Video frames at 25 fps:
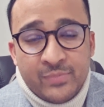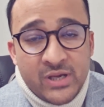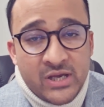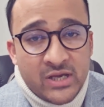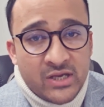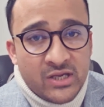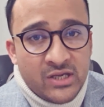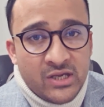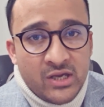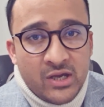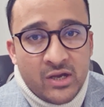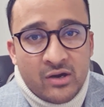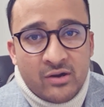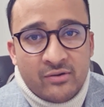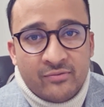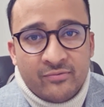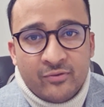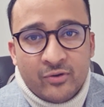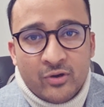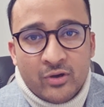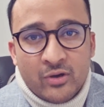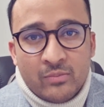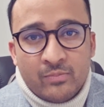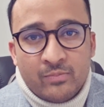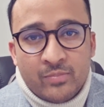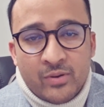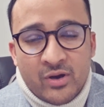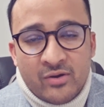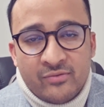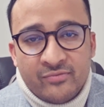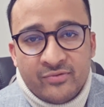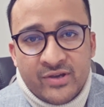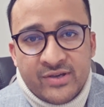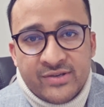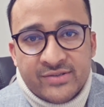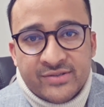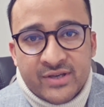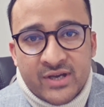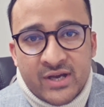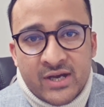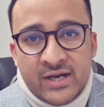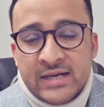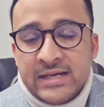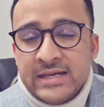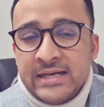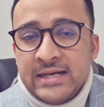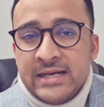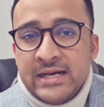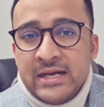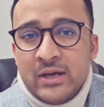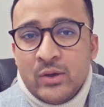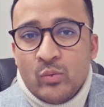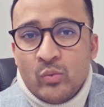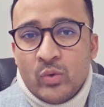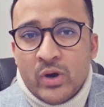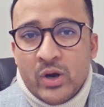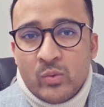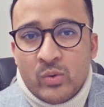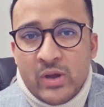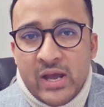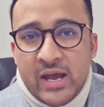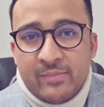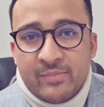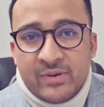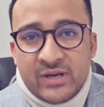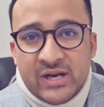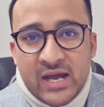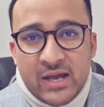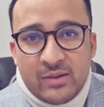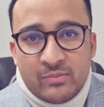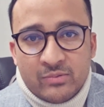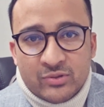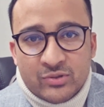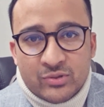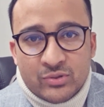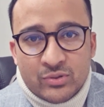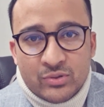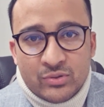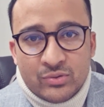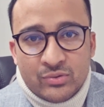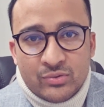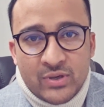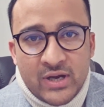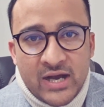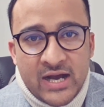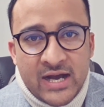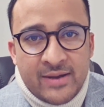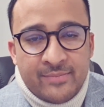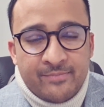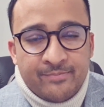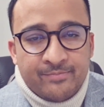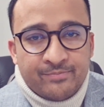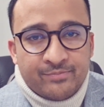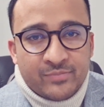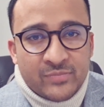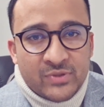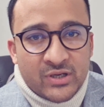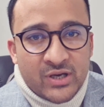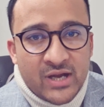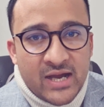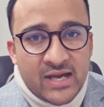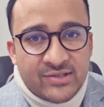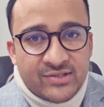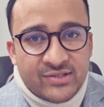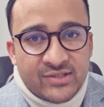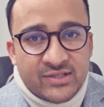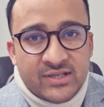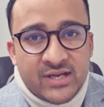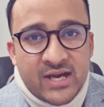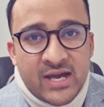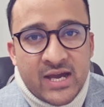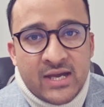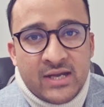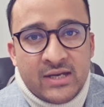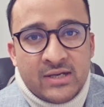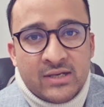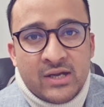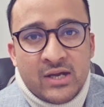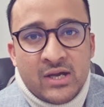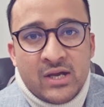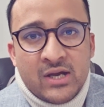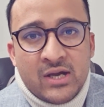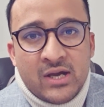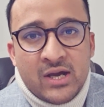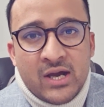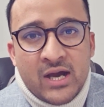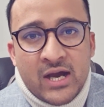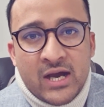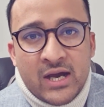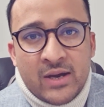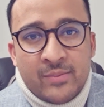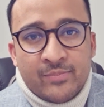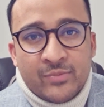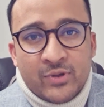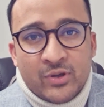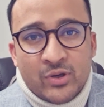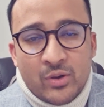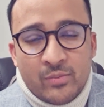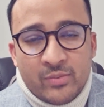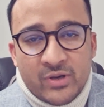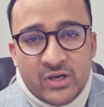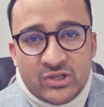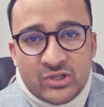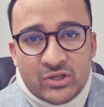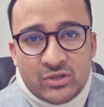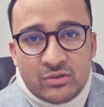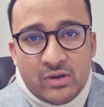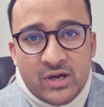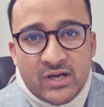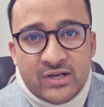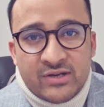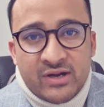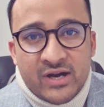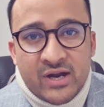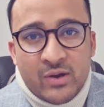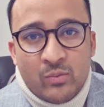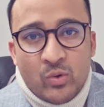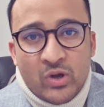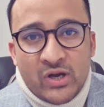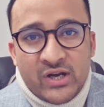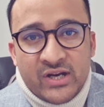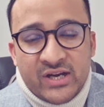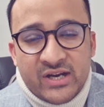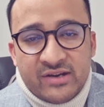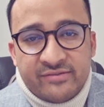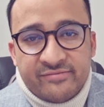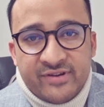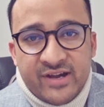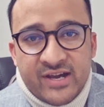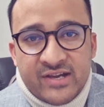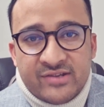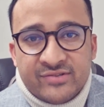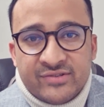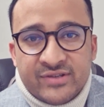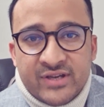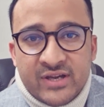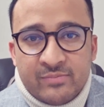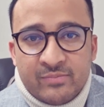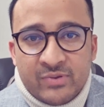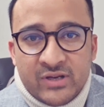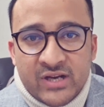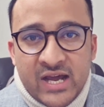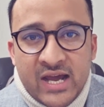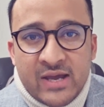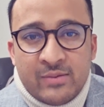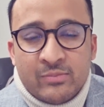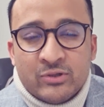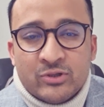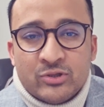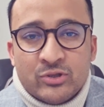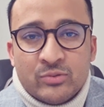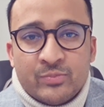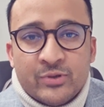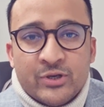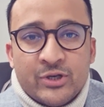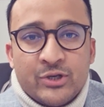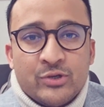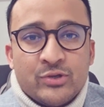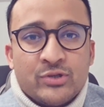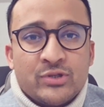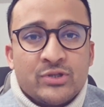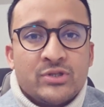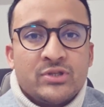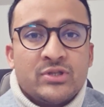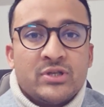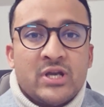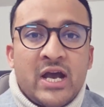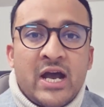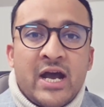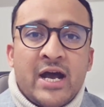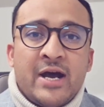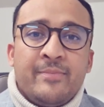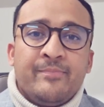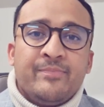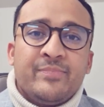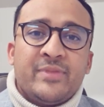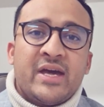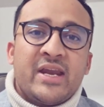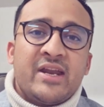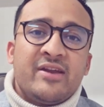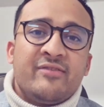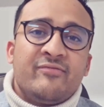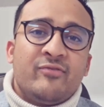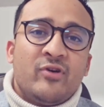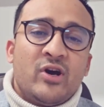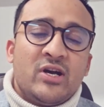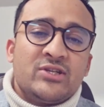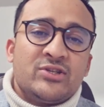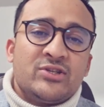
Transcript: year for Pro Visa, where we have been able to ascertain the nomination criteria well in advance and been able to produce that advice